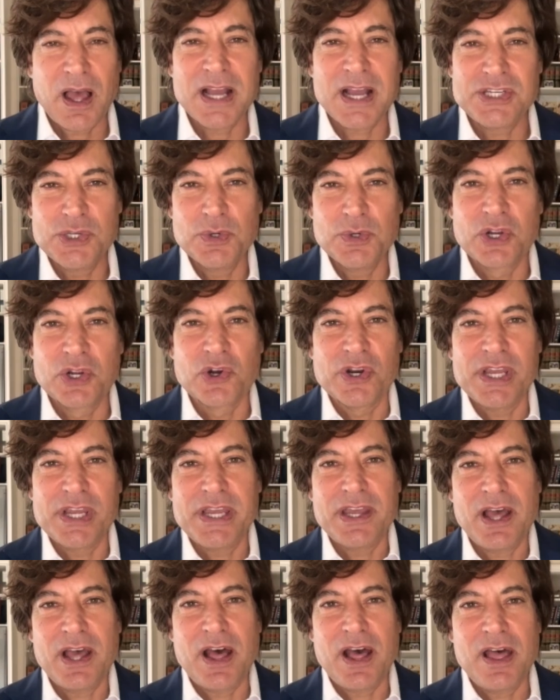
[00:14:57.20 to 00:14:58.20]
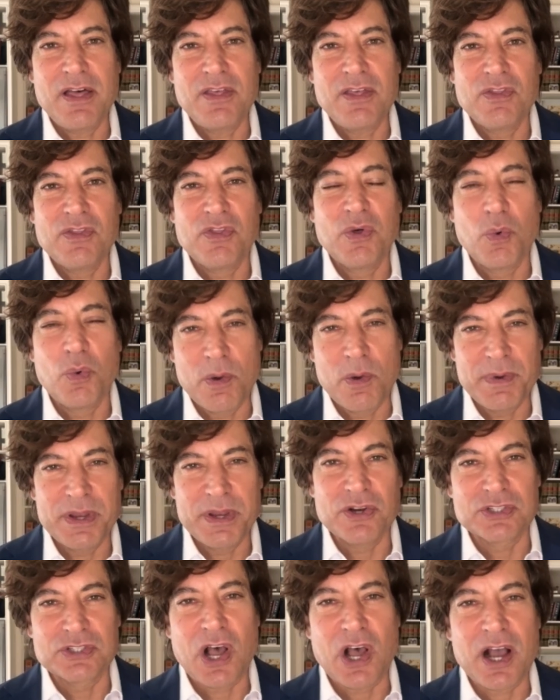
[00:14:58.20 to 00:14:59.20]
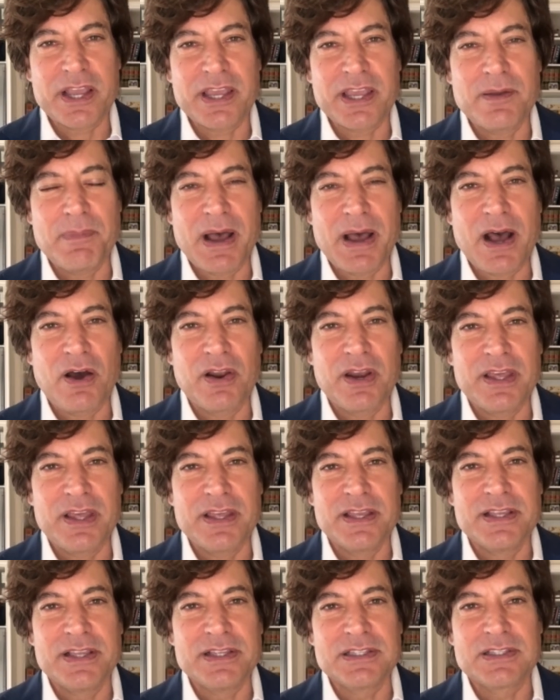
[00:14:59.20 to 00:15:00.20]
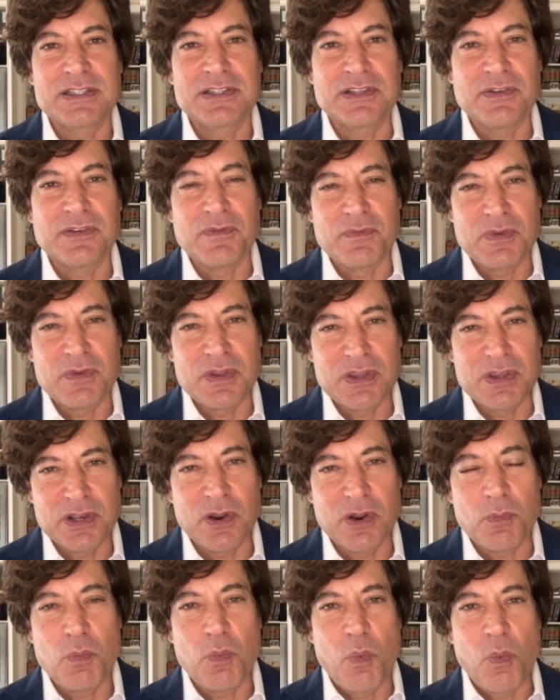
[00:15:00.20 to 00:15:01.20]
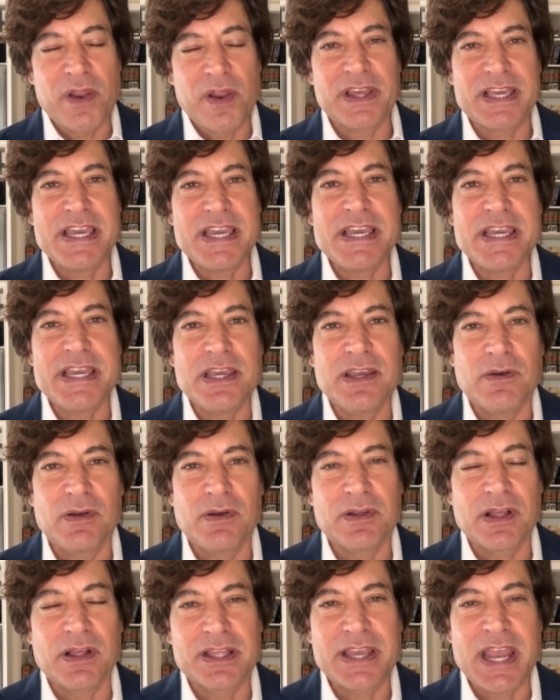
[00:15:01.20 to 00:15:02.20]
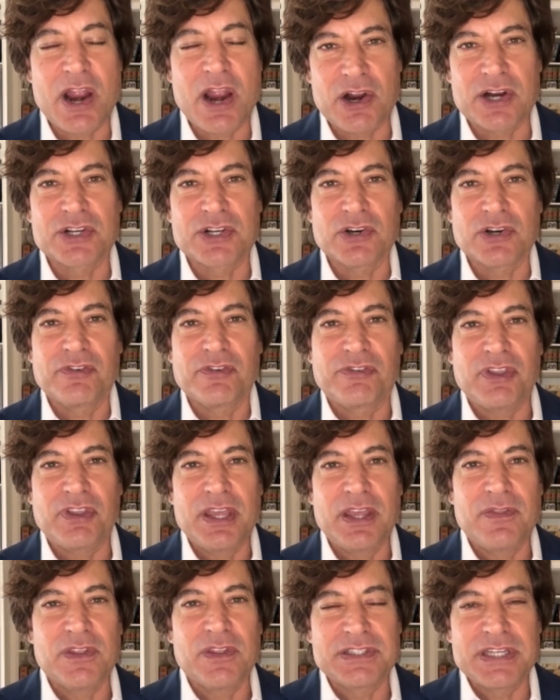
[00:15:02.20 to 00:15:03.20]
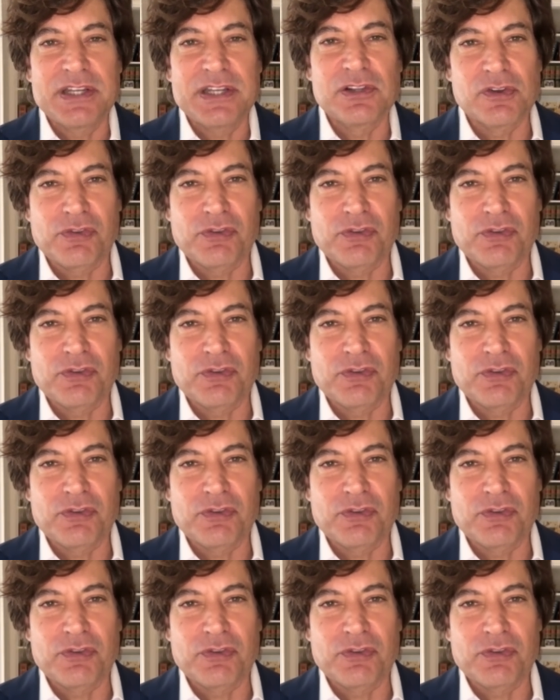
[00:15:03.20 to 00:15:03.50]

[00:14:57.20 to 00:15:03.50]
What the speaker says: I do agree. The woman you're talking about is, one of the key characters in the Tinder